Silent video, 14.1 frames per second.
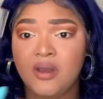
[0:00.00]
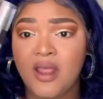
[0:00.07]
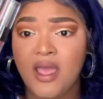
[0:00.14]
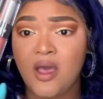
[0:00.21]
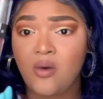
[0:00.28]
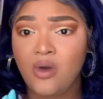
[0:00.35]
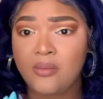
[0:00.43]

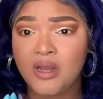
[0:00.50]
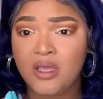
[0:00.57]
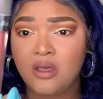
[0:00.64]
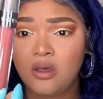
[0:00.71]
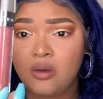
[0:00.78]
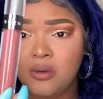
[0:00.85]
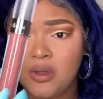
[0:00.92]
now I'm
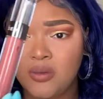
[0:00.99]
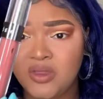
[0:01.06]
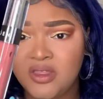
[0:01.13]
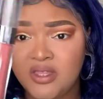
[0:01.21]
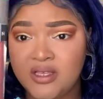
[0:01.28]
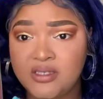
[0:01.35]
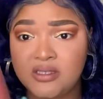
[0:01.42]
gonna go in
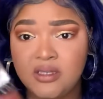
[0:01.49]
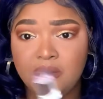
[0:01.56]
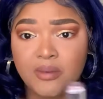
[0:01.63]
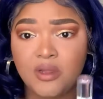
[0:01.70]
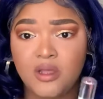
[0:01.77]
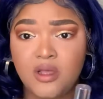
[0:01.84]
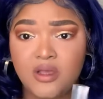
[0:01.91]
with this
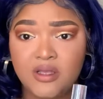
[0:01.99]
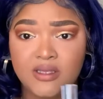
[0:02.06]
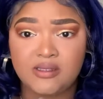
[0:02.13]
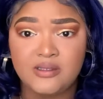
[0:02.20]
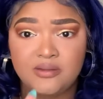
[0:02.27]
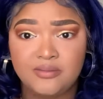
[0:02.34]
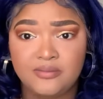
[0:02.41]
lip gloss.